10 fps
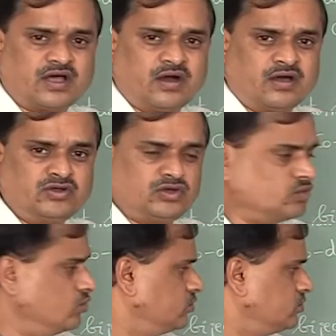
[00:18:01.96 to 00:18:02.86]

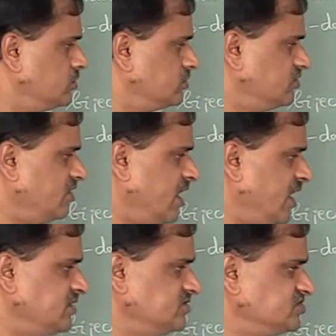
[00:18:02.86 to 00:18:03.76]
onto,
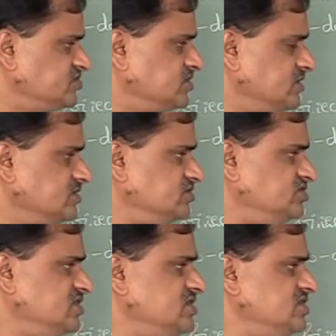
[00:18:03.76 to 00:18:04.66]
hence
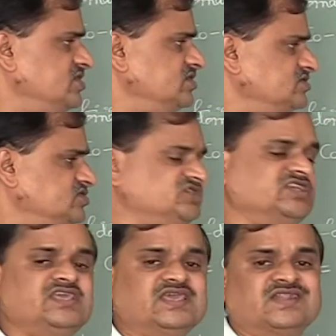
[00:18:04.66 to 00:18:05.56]

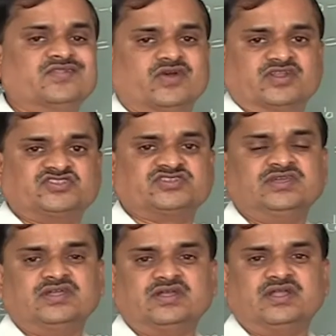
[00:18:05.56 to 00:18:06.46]
g inverse
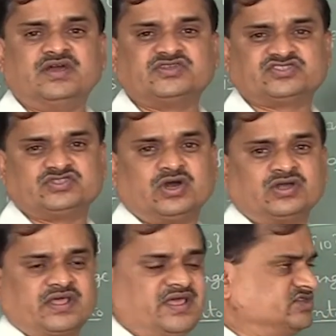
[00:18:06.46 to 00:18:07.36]
does
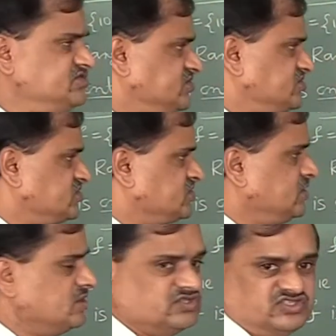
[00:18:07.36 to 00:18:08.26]
not exist.
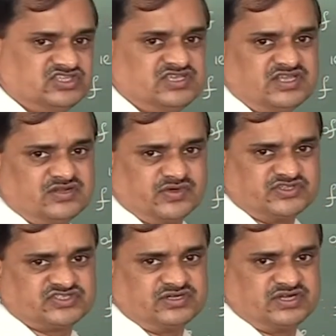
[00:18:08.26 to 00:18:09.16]
G
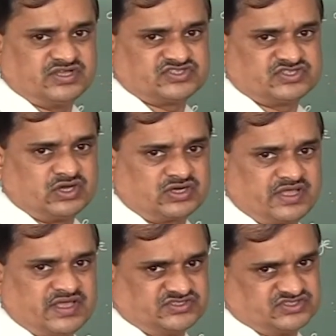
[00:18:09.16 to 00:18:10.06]
inverse does
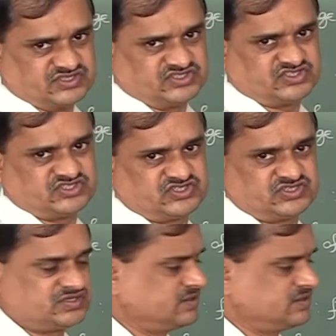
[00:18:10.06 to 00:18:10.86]
not exist.